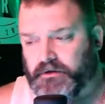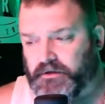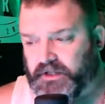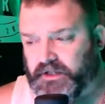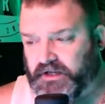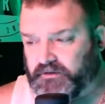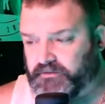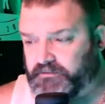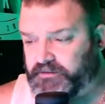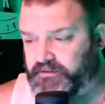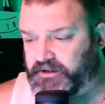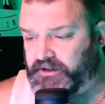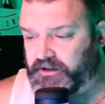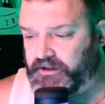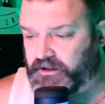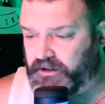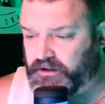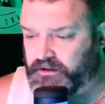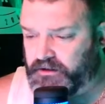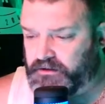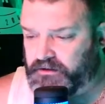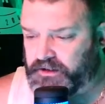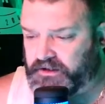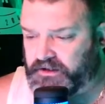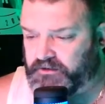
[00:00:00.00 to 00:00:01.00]
that would be
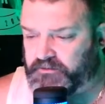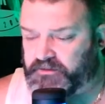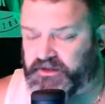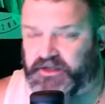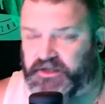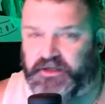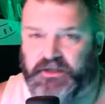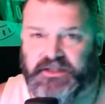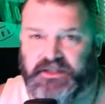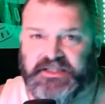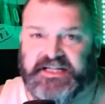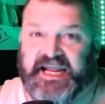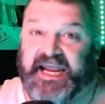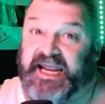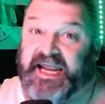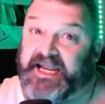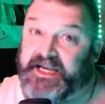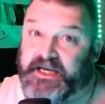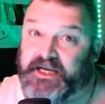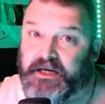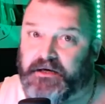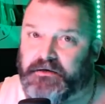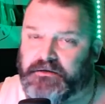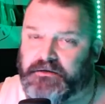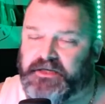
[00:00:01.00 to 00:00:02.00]
uh, that would be
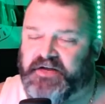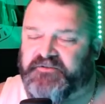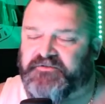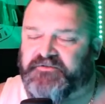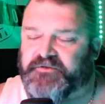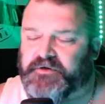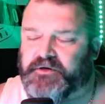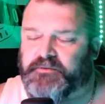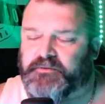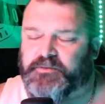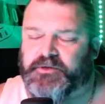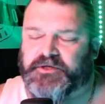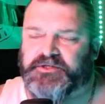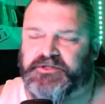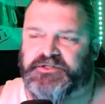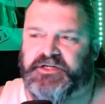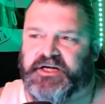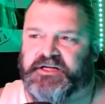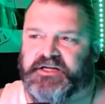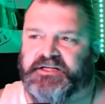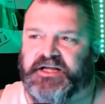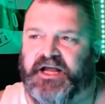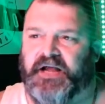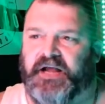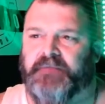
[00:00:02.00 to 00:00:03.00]
dandy. Definitely
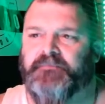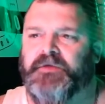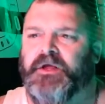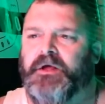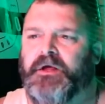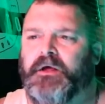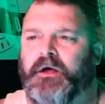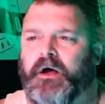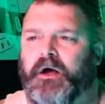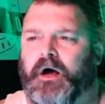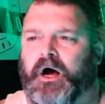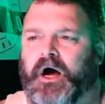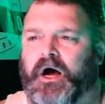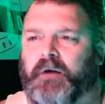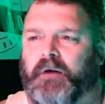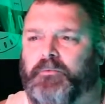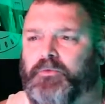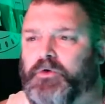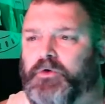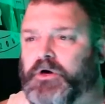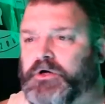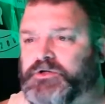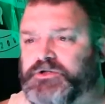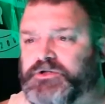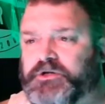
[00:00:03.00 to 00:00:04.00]
appreciate that. Um,
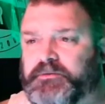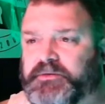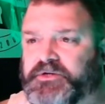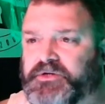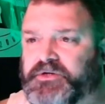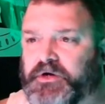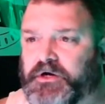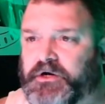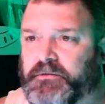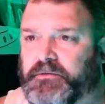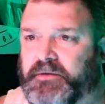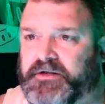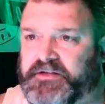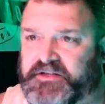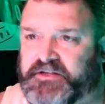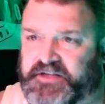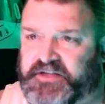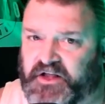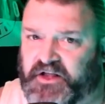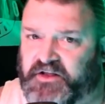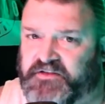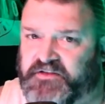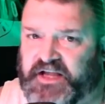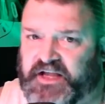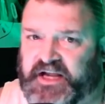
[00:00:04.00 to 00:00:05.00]
we're also going to be talking about the
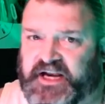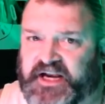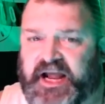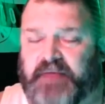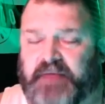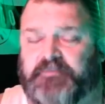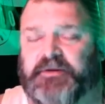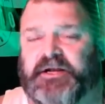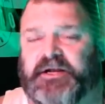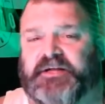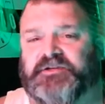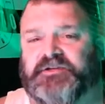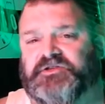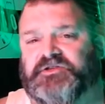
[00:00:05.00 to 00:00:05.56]
telethon that happened on